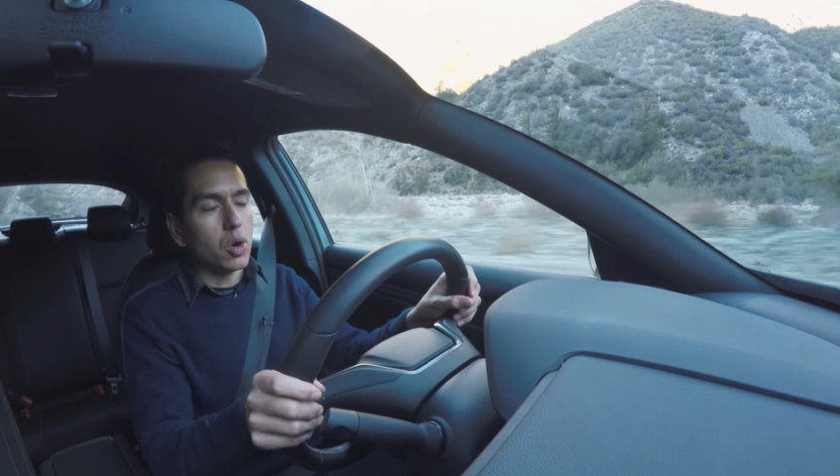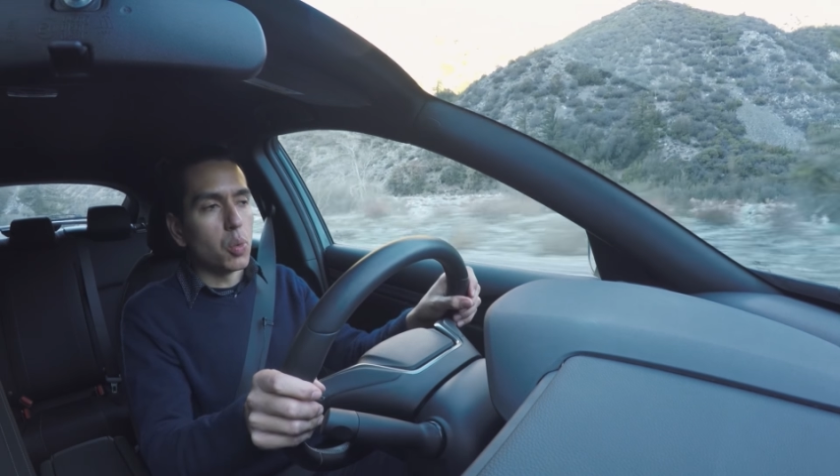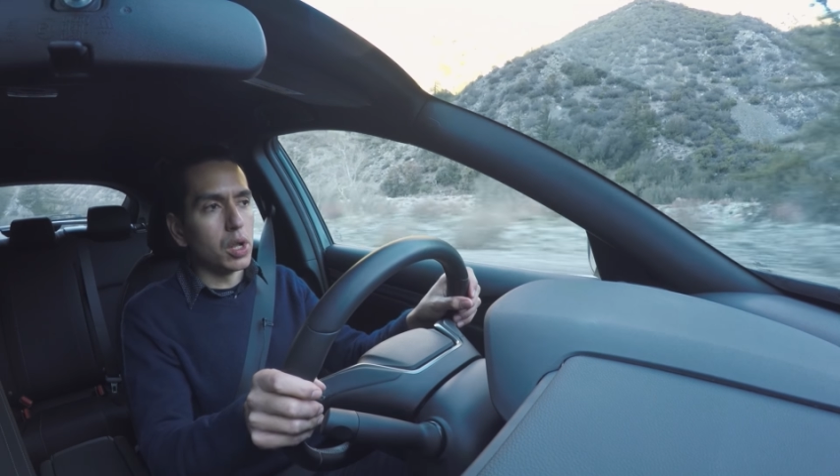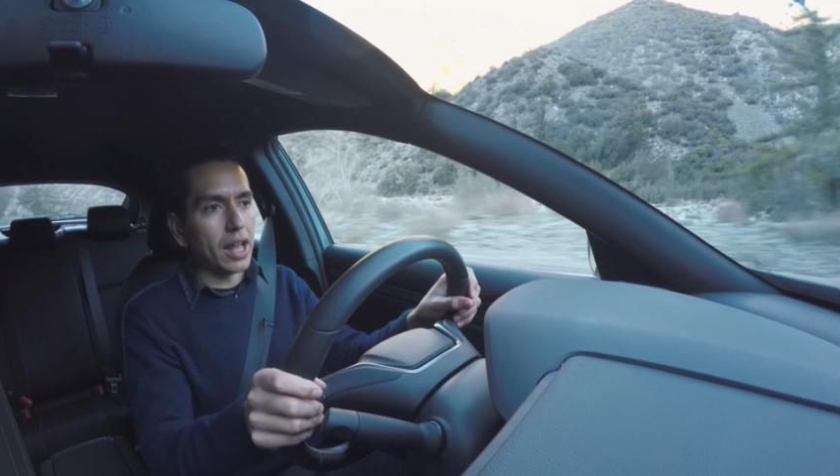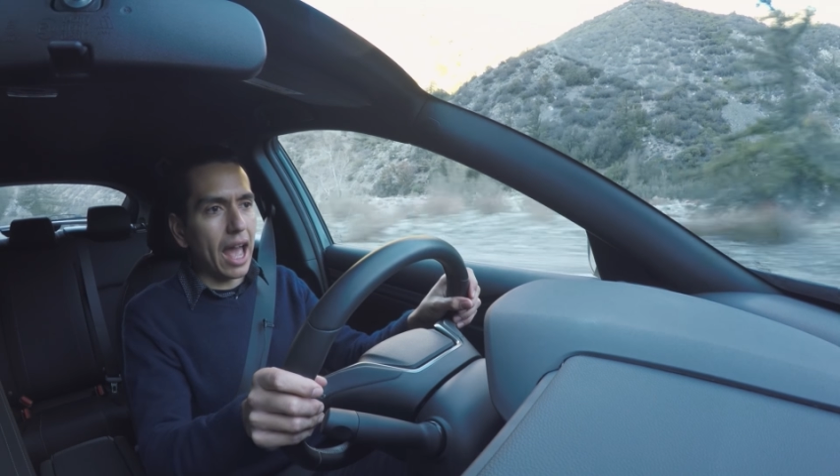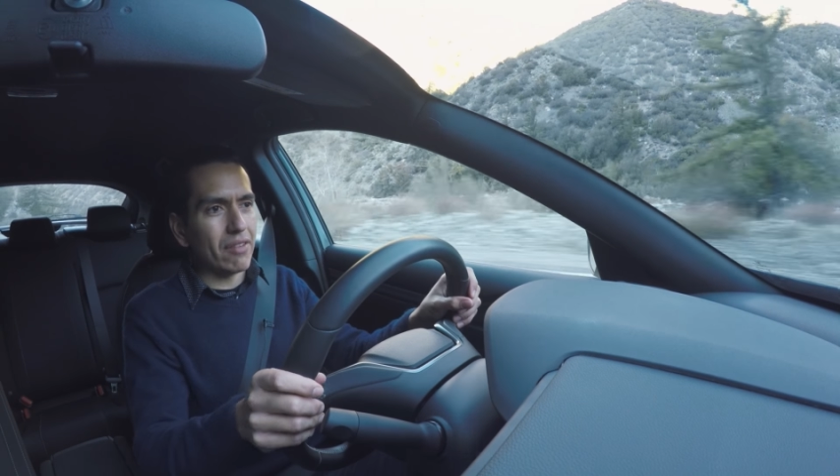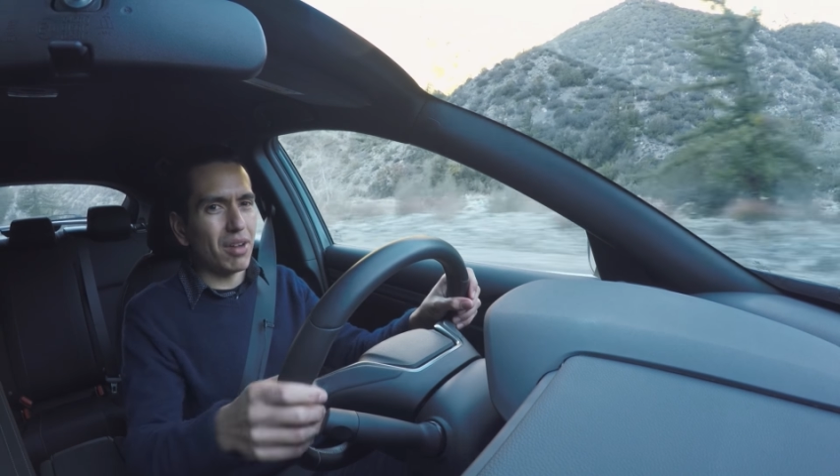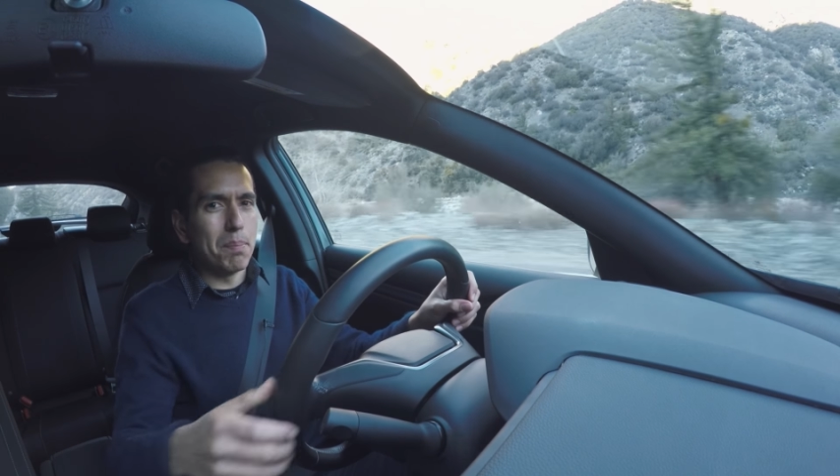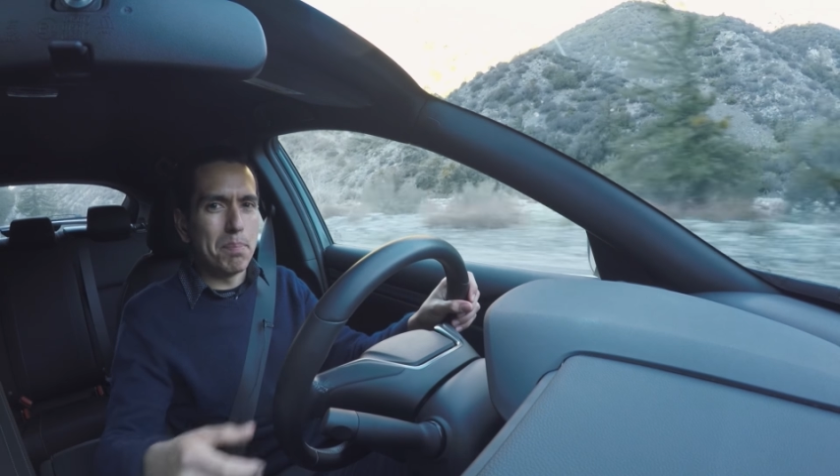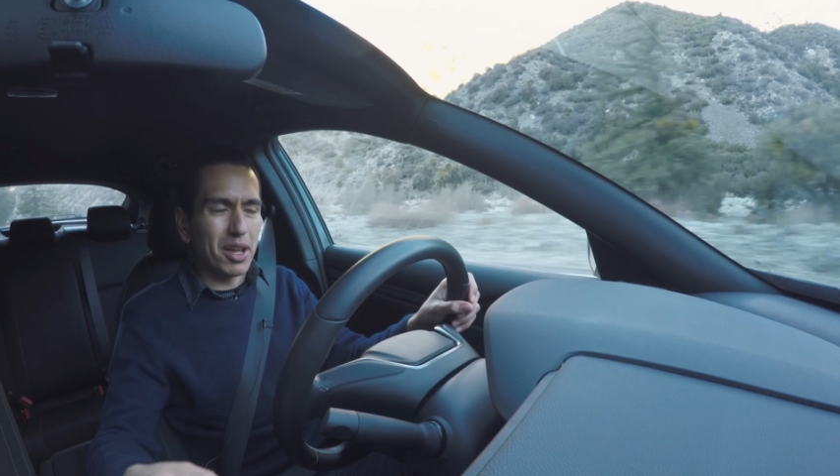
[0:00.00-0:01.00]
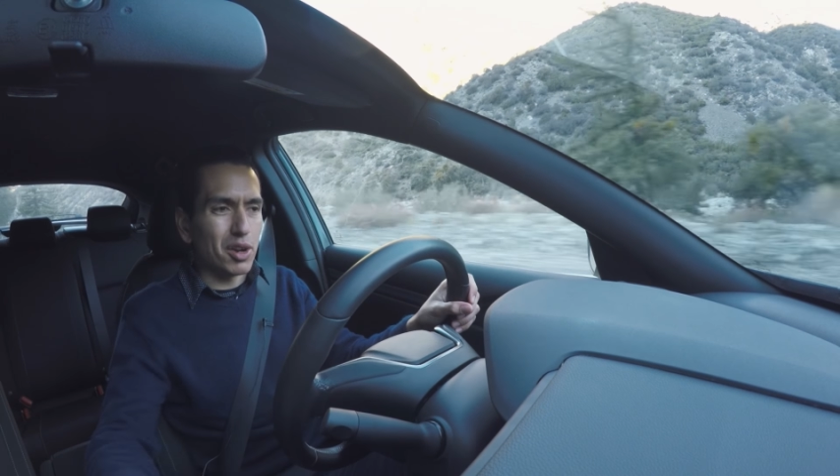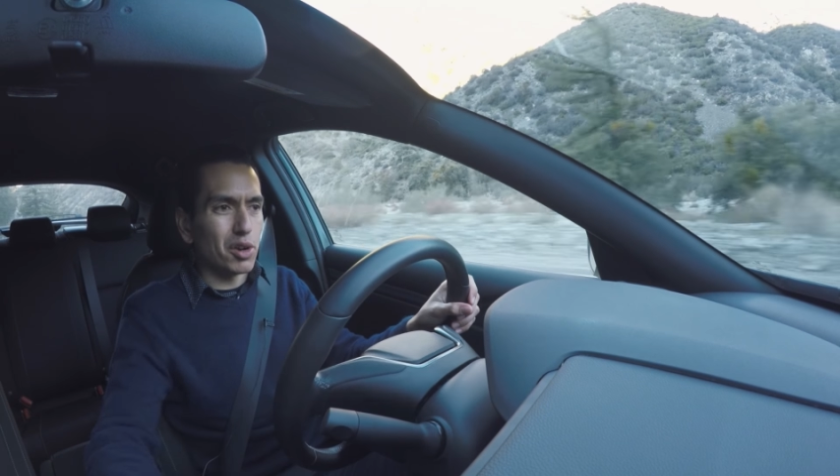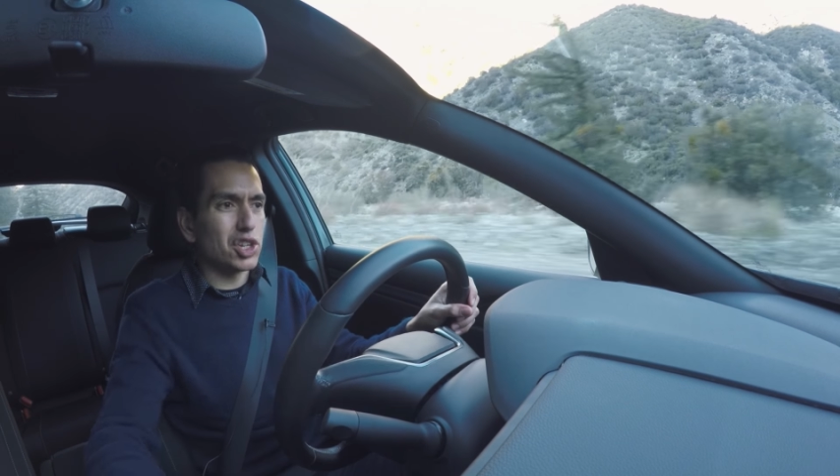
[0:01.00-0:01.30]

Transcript: will have a better